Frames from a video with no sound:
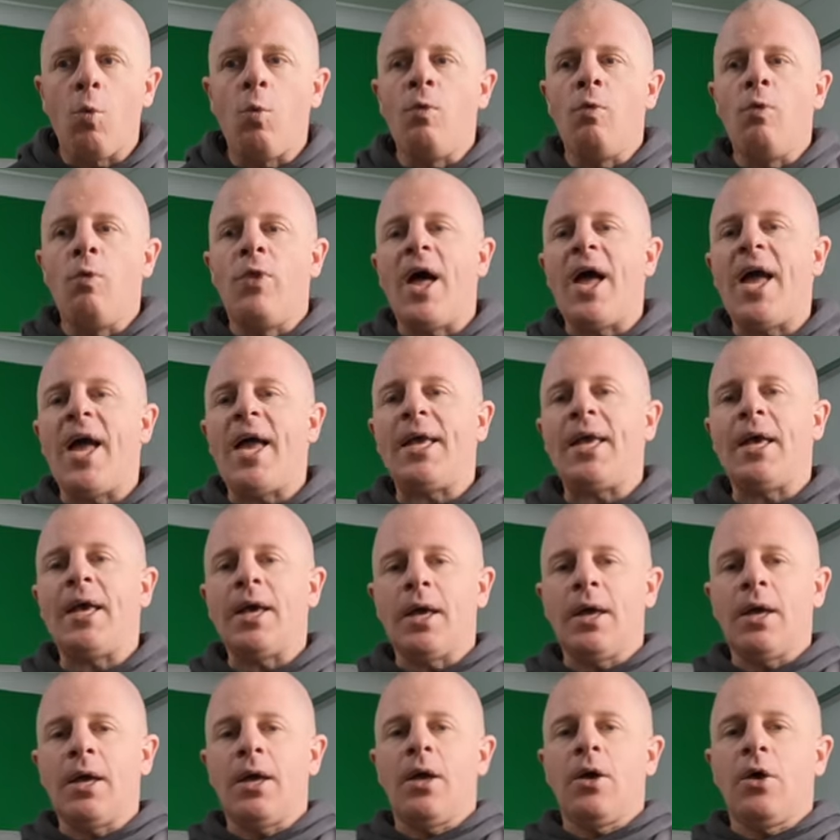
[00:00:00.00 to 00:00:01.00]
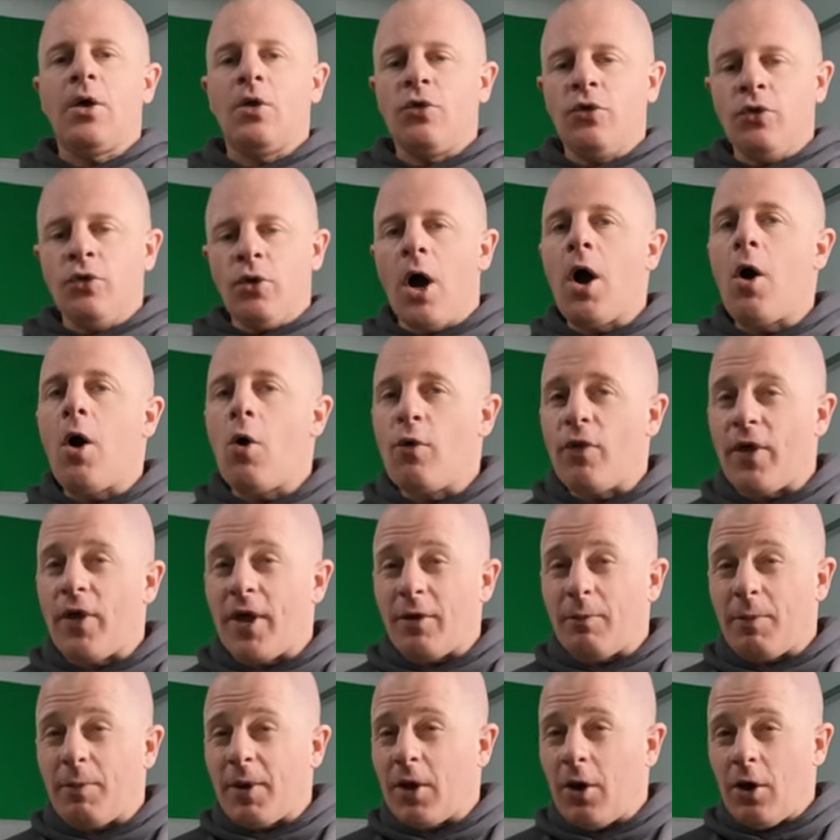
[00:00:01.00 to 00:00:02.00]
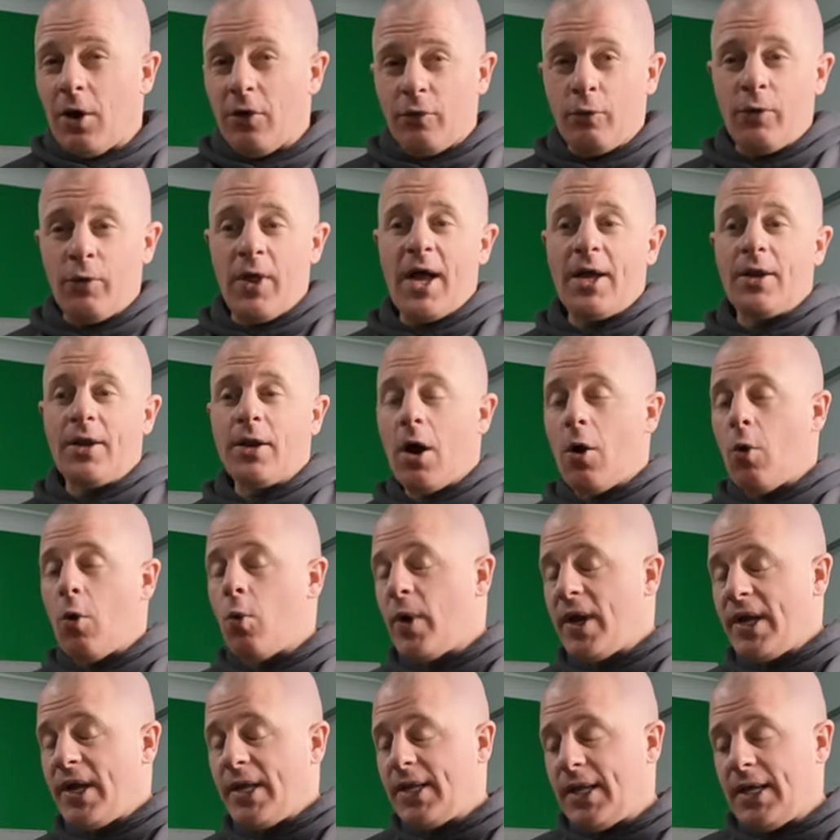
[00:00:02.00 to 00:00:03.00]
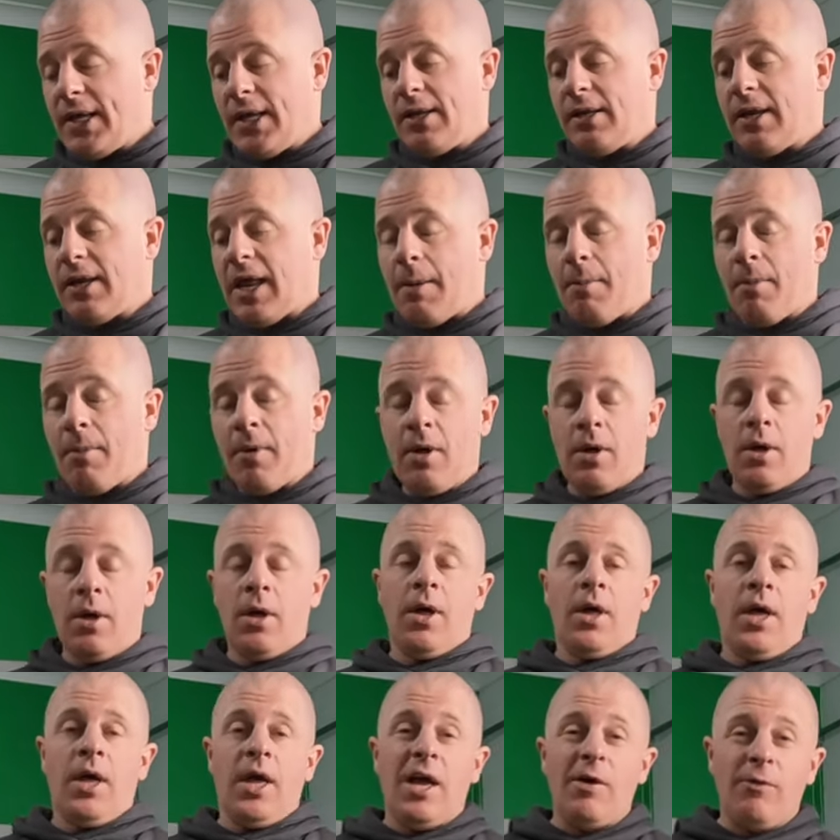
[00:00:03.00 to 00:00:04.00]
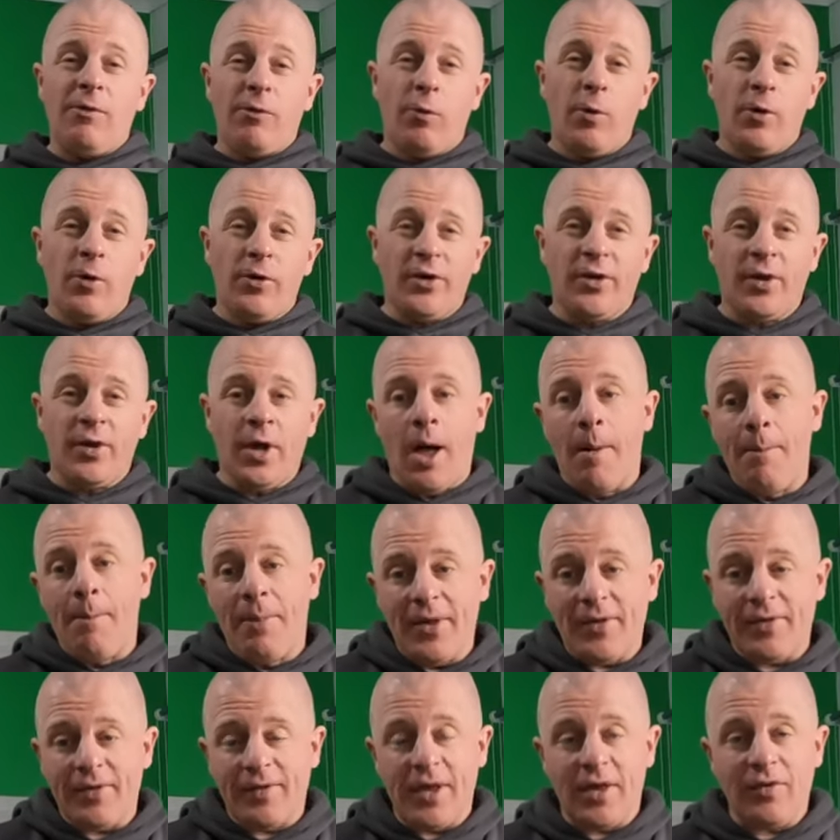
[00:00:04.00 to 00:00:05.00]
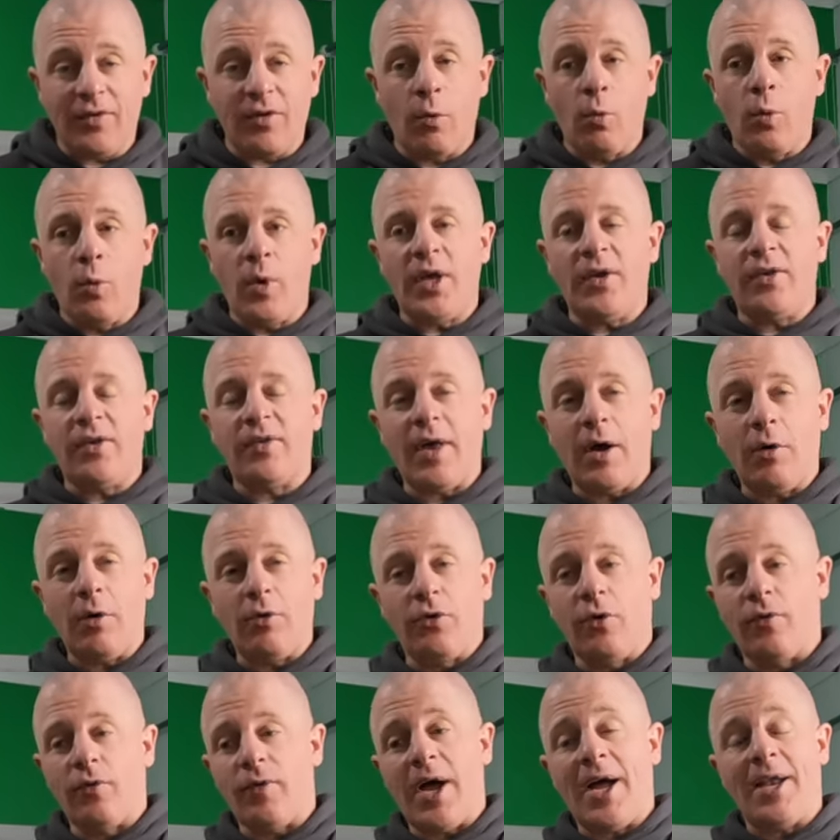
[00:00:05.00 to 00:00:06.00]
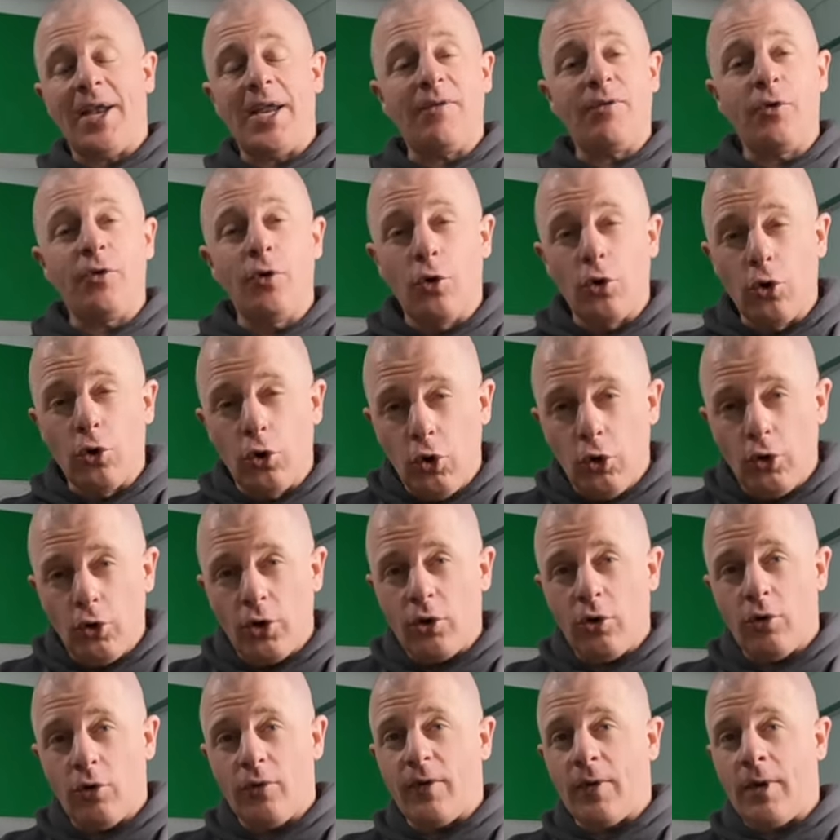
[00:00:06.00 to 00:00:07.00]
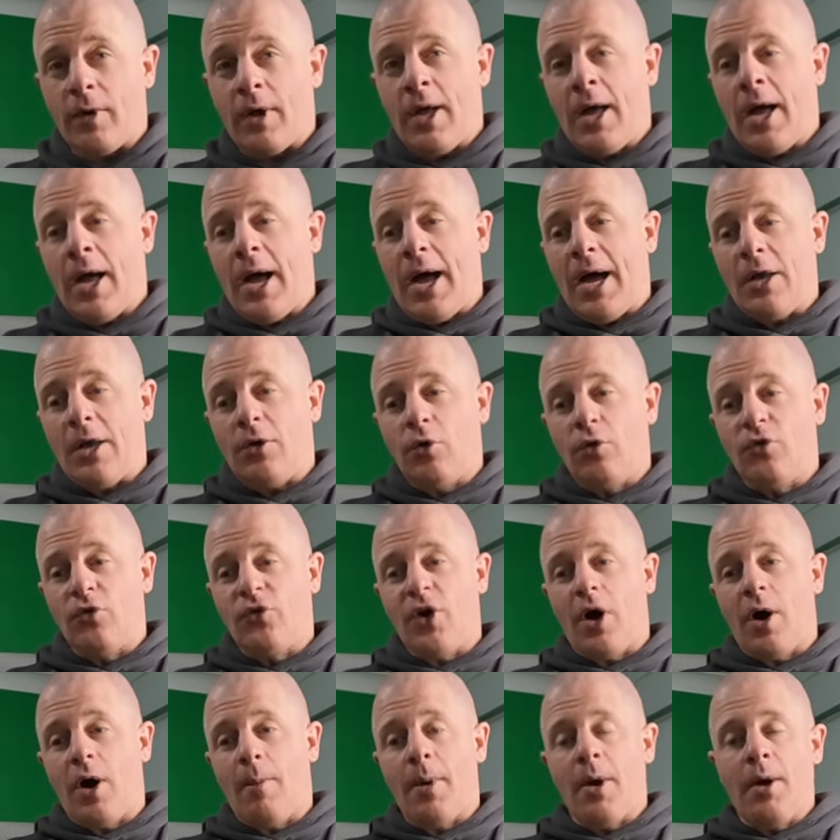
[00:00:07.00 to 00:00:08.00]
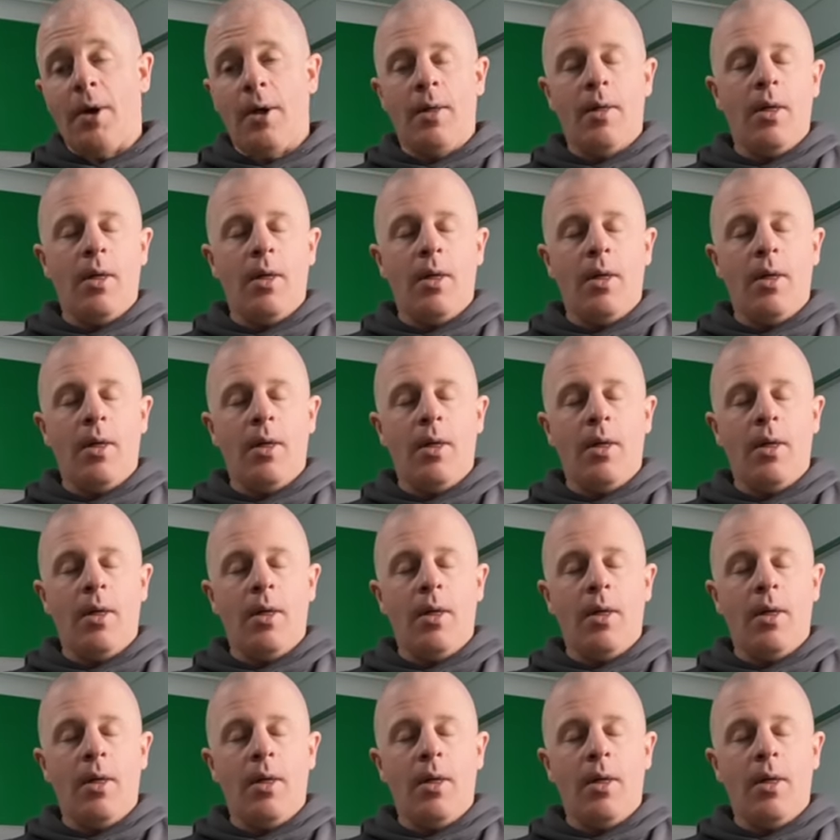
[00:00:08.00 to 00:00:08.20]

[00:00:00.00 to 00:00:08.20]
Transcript: They know this because they know we need them. If we're a business, we sell stuff. And if you're good enough at your job,